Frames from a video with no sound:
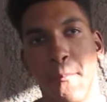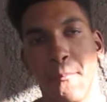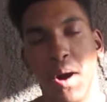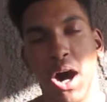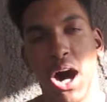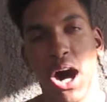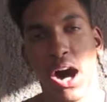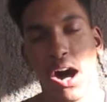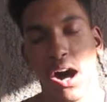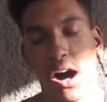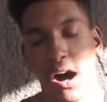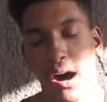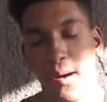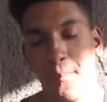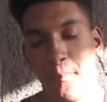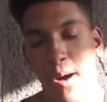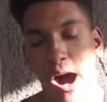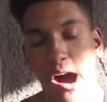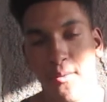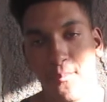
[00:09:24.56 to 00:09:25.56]
By
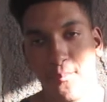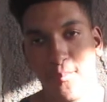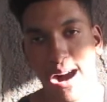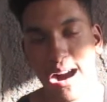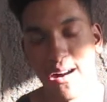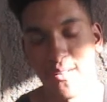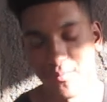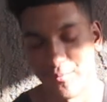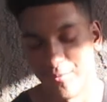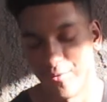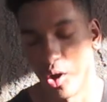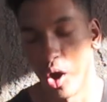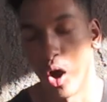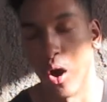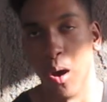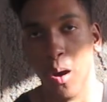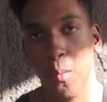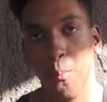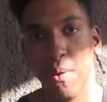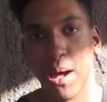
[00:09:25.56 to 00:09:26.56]
my my for
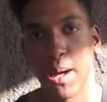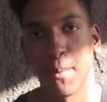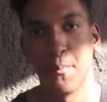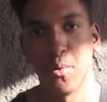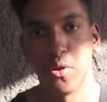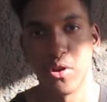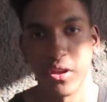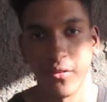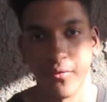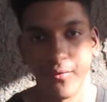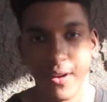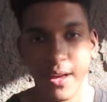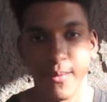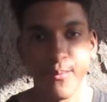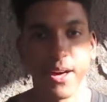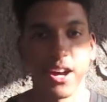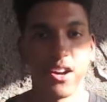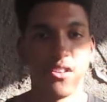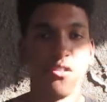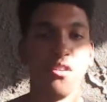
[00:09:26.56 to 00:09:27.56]
a big booty
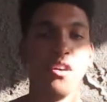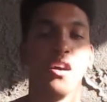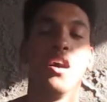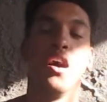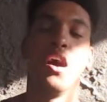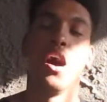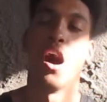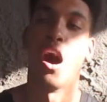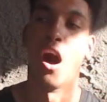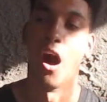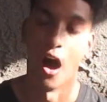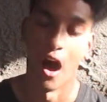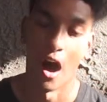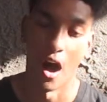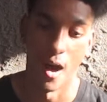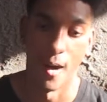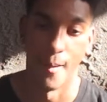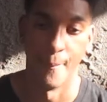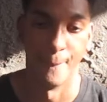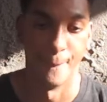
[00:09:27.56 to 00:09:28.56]
female.
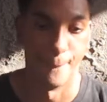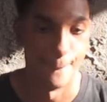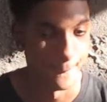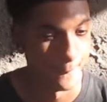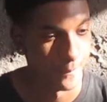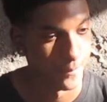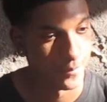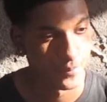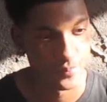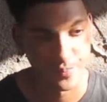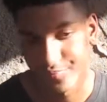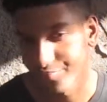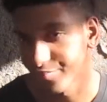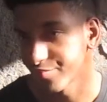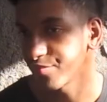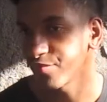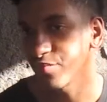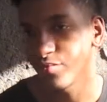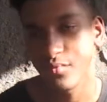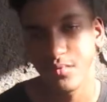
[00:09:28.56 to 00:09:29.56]
Um,
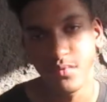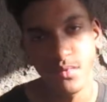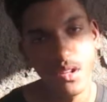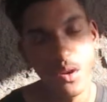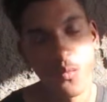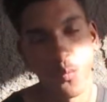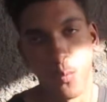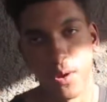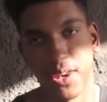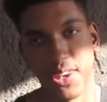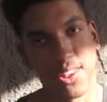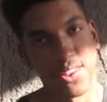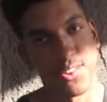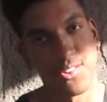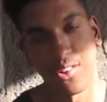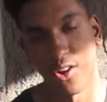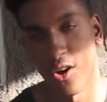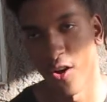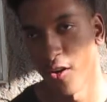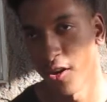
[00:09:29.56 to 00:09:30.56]
when this
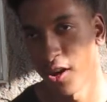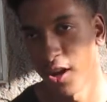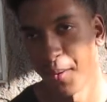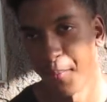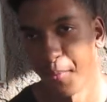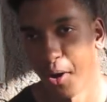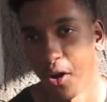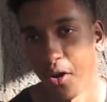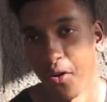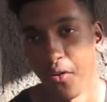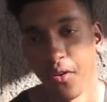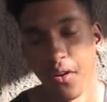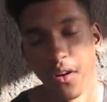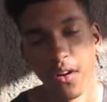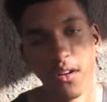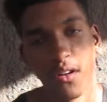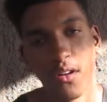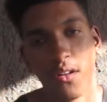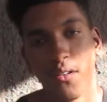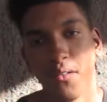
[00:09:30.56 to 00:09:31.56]
song come on,
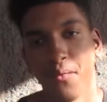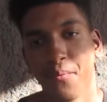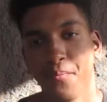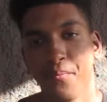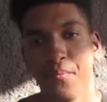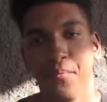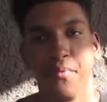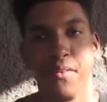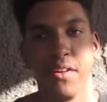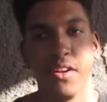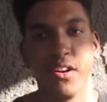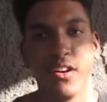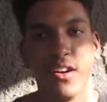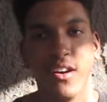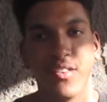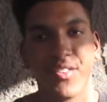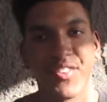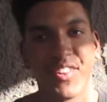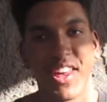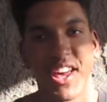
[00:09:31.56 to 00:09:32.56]
you know what
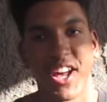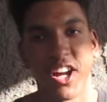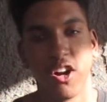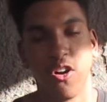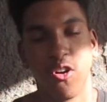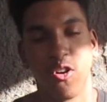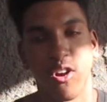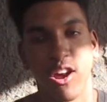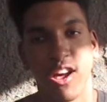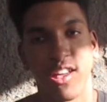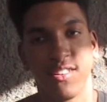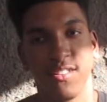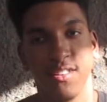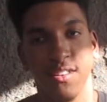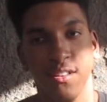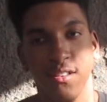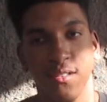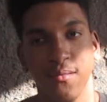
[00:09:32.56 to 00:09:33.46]
I'm saying? Go crazy.